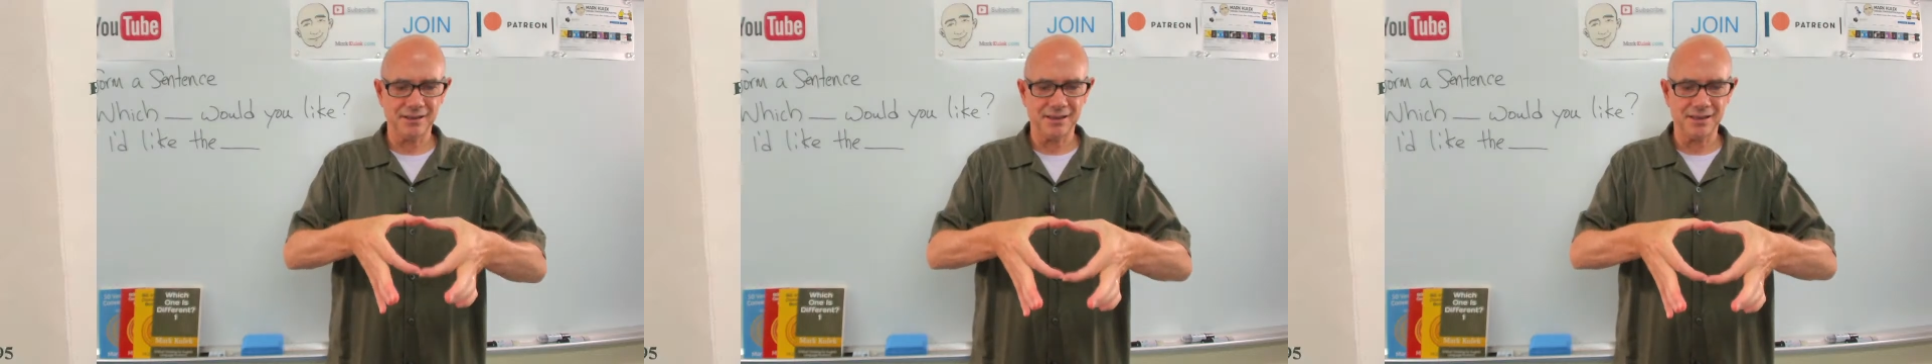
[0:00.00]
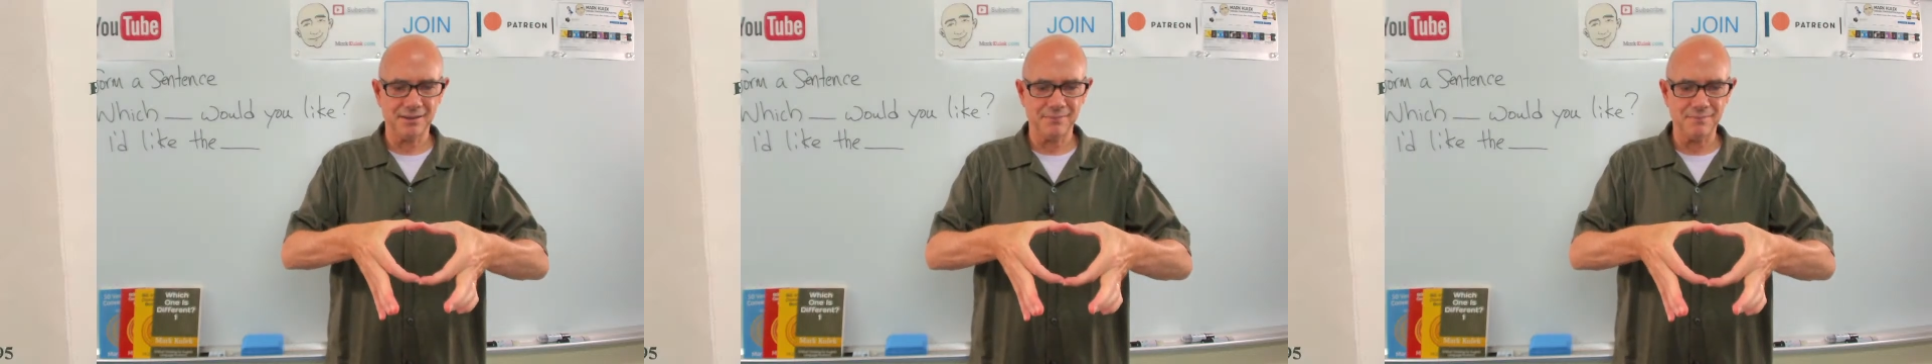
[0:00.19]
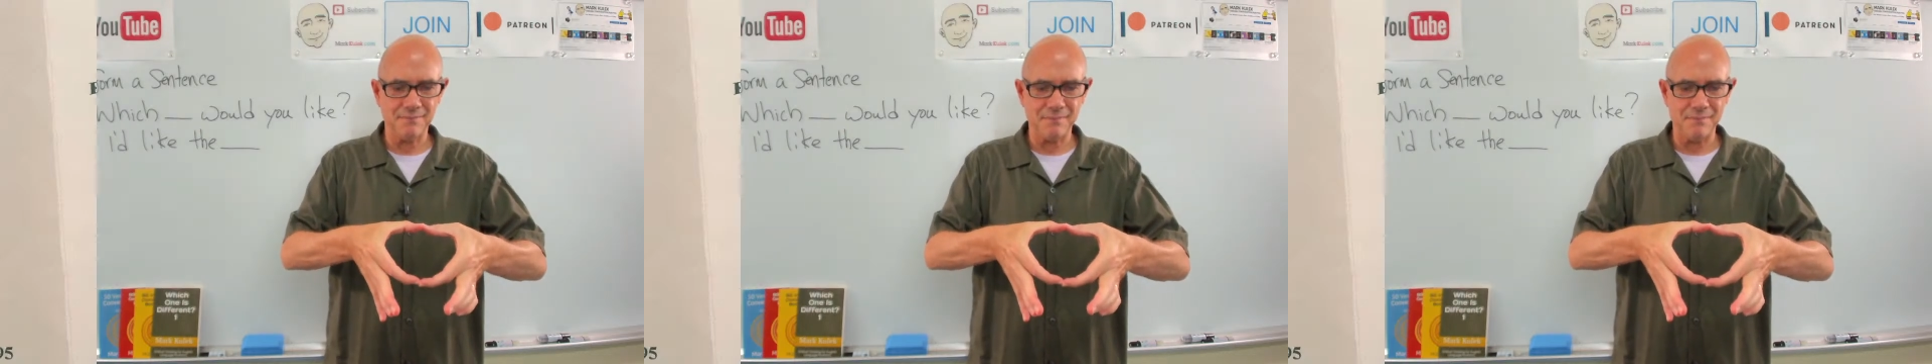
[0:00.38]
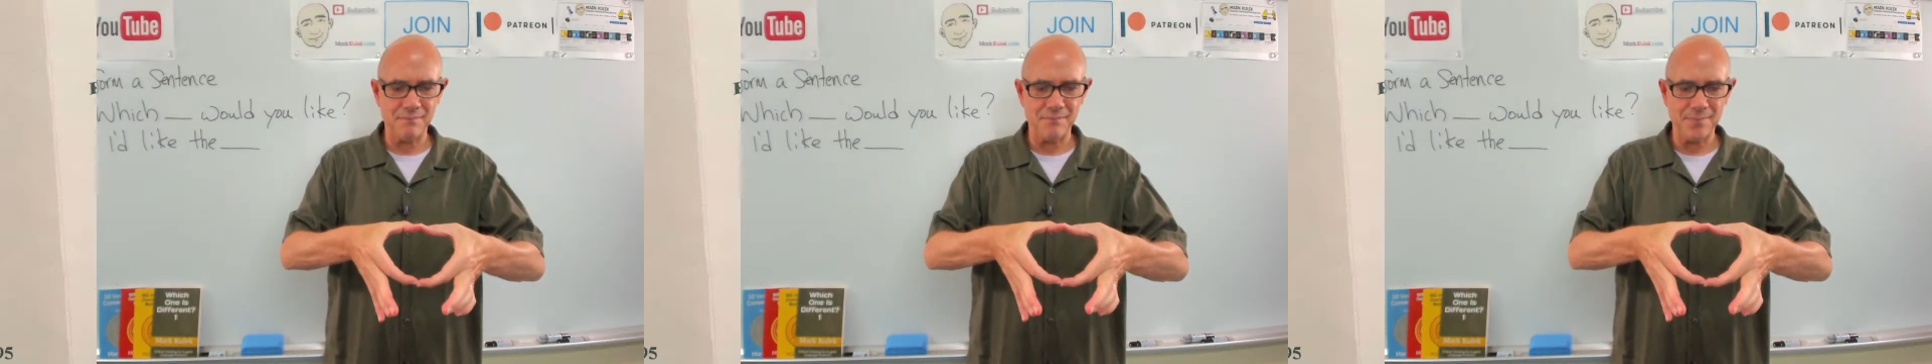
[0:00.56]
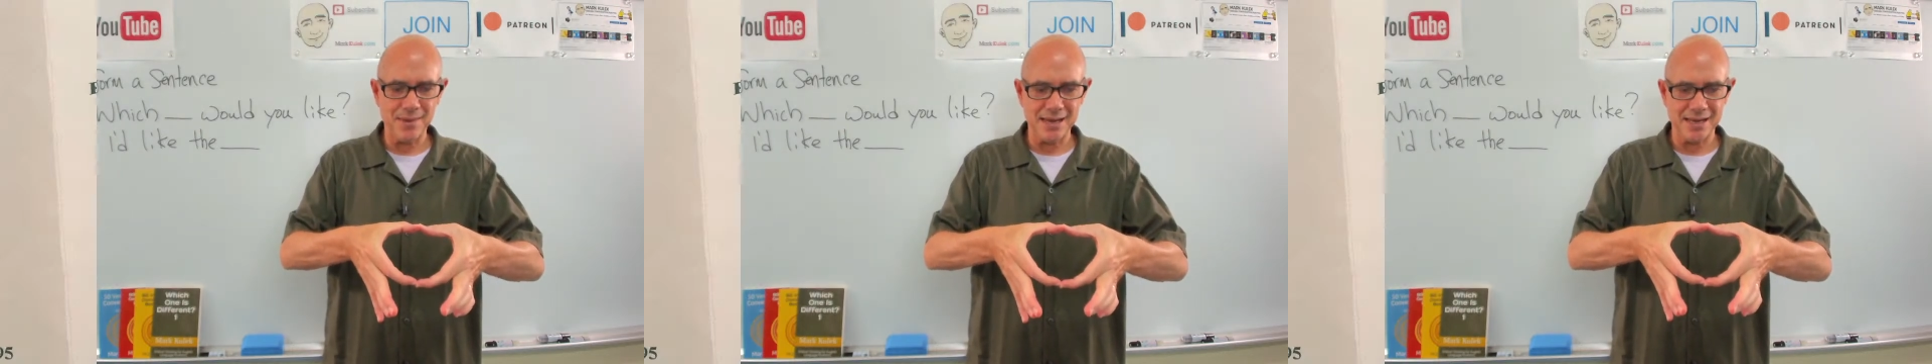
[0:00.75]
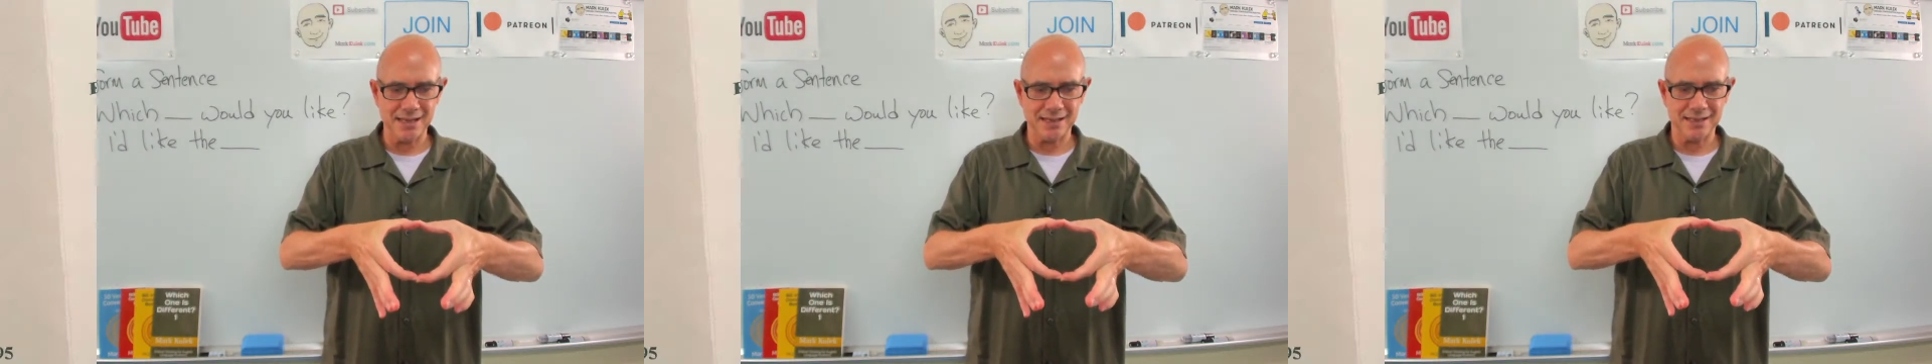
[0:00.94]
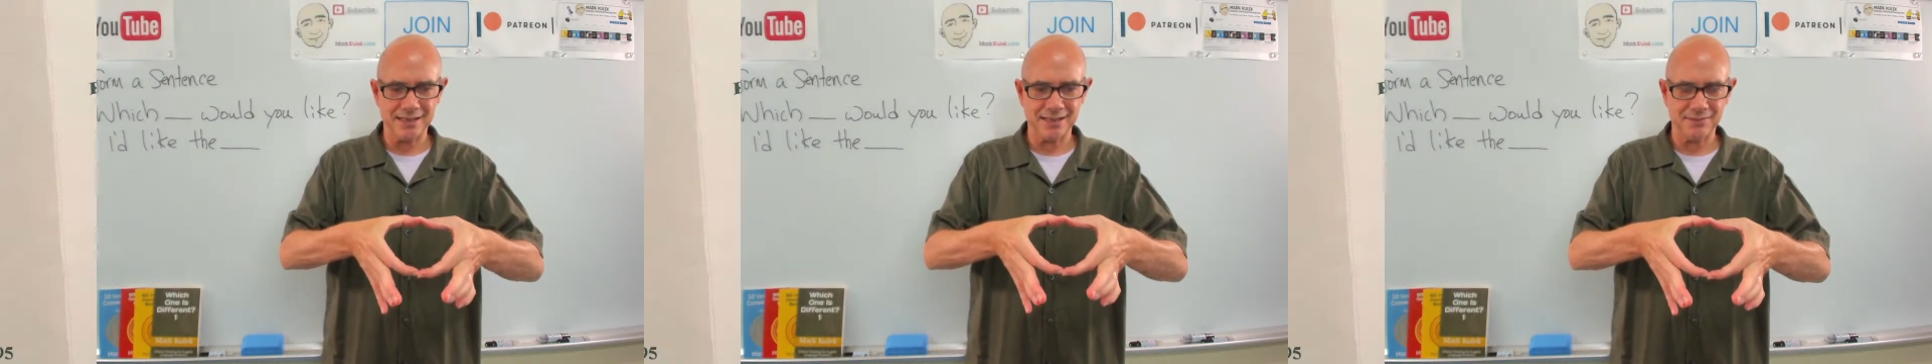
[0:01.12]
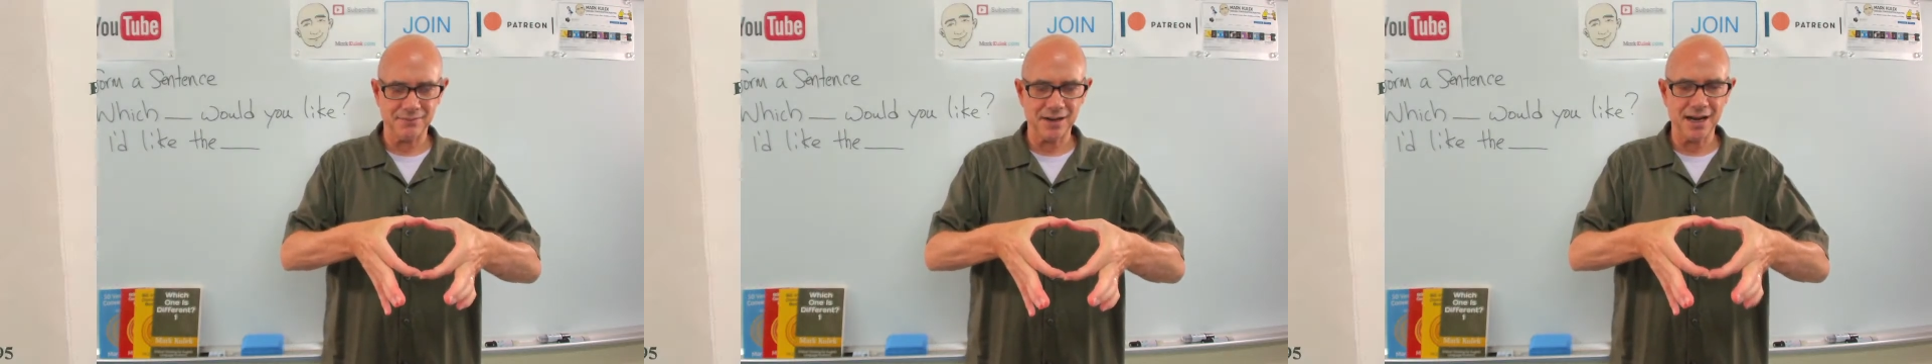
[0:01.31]
the
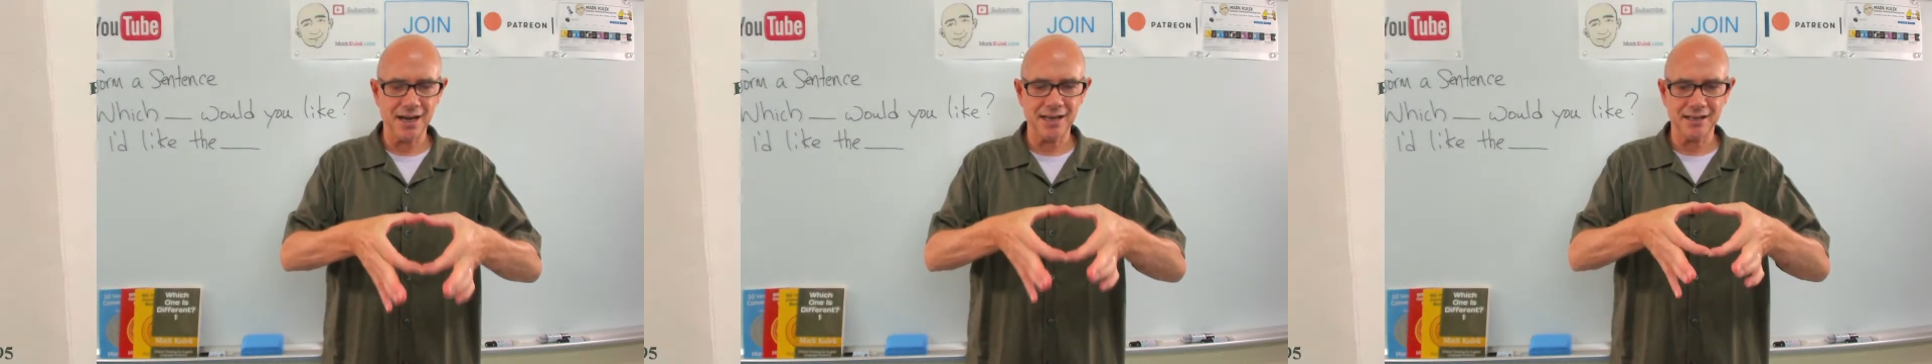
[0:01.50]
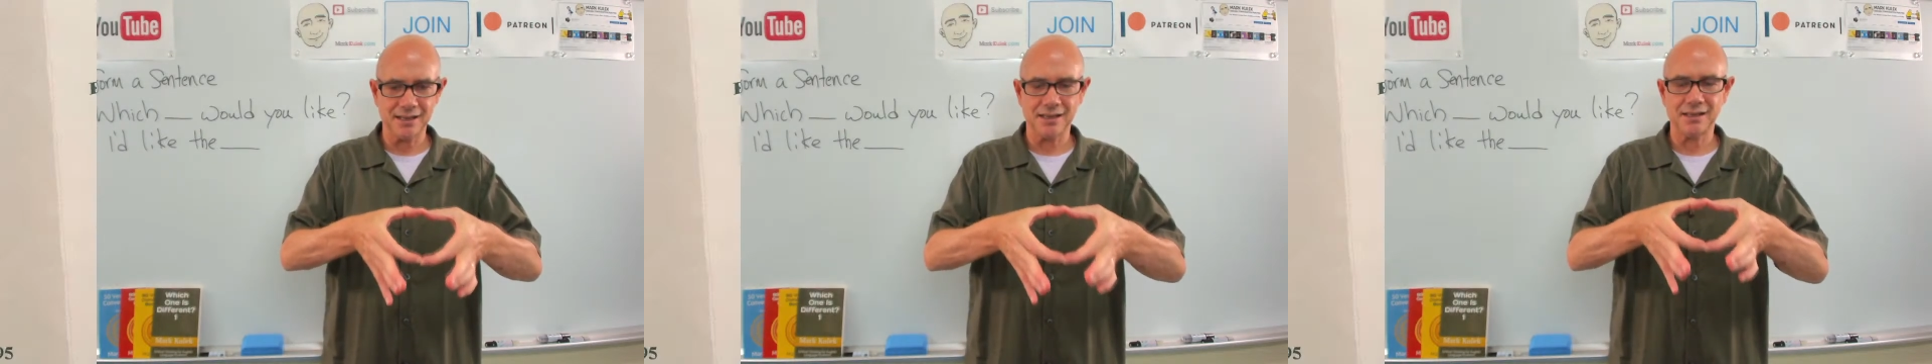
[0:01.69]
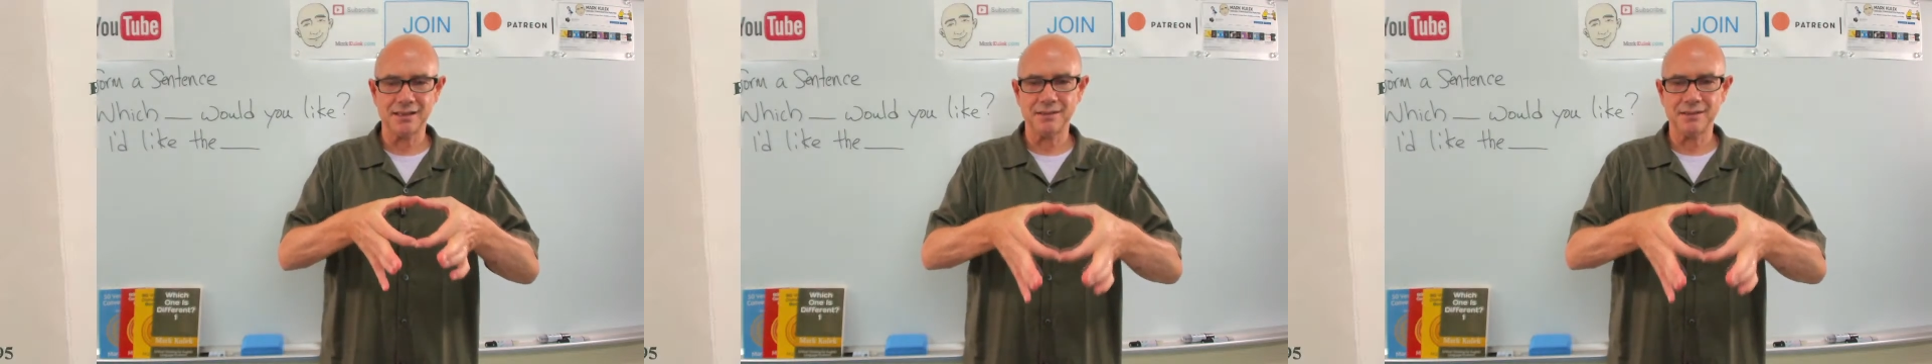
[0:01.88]
meat, right?